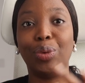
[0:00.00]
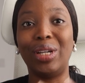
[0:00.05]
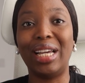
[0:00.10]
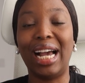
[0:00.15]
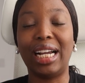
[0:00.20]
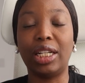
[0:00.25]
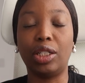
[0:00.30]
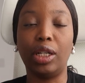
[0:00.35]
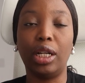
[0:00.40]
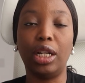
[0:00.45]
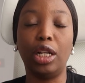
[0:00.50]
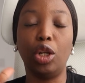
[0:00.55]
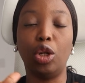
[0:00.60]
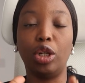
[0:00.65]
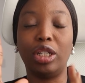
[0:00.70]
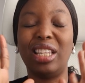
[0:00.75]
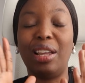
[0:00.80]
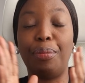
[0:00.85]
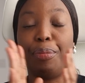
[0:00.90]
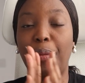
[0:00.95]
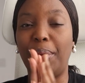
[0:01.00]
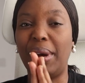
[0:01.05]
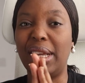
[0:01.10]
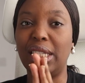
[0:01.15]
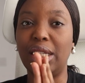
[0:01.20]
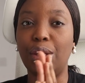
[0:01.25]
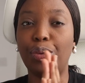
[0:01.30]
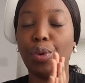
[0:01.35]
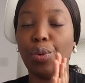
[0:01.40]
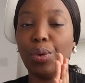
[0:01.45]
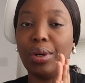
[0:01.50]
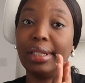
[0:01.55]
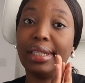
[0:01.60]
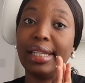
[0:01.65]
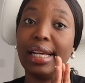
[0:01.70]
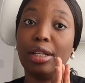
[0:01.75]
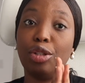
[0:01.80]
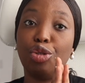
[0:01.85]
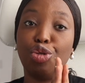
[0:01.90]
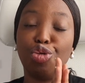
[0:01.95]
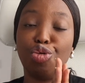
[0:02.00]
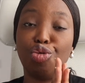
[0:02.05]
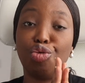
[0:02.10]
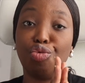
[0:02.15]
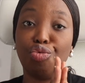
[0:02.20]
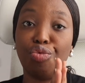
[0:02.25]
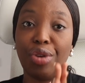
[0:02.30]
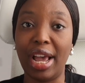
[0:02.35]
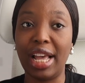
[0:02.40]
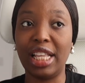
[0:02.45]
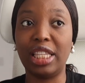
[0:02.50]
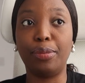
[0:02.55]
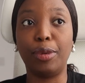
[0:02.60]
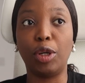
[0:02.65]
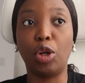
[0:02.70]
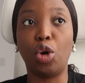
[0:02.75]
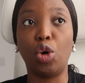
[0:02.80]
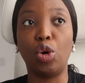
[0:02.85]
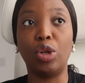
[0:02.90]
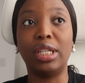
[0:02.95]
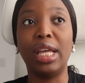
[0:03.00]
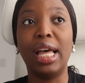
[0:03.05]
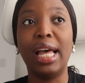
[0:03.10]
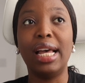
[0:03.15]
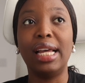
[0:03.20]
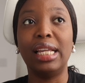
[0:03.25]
we actually lost a property we wanted to rent because